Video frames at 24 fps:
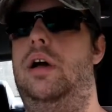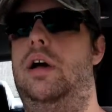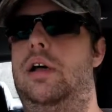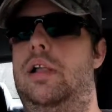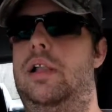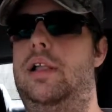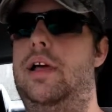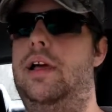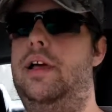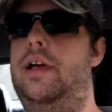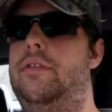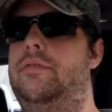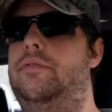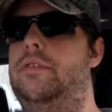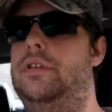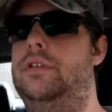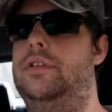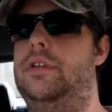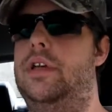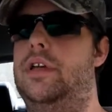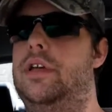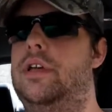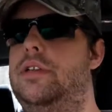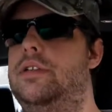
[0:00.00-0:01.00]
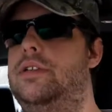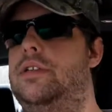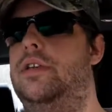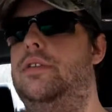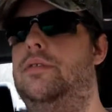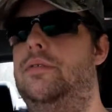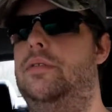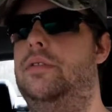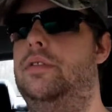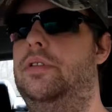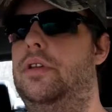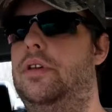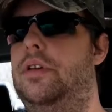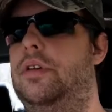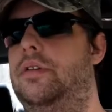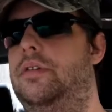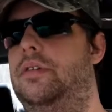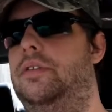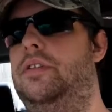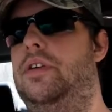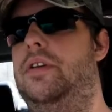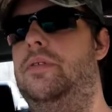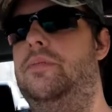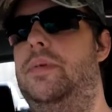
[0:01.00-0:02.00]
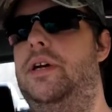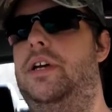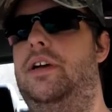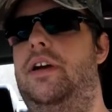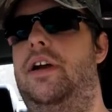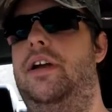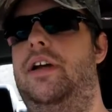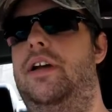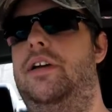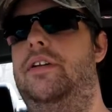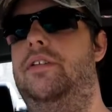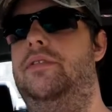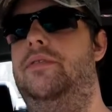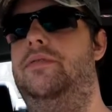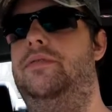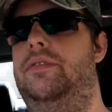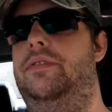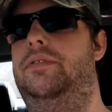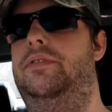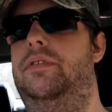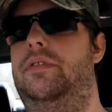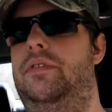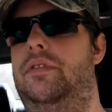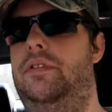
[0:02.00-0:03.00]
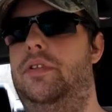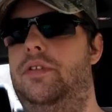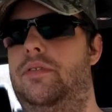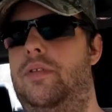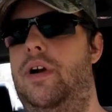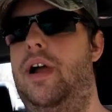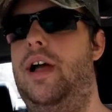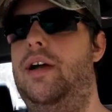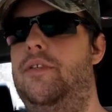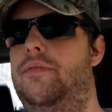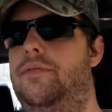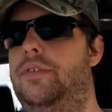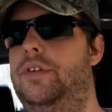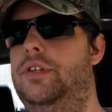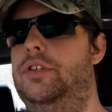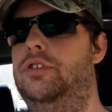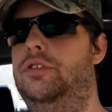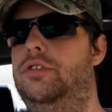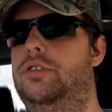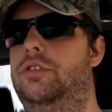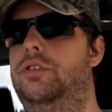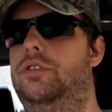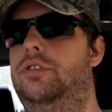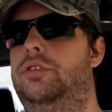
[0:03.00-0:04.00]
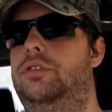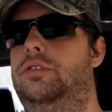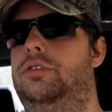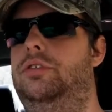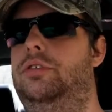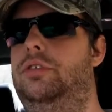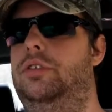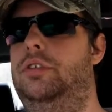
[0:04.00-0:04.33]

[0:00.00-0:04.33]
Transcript: All I have to say is they better have the right fuel,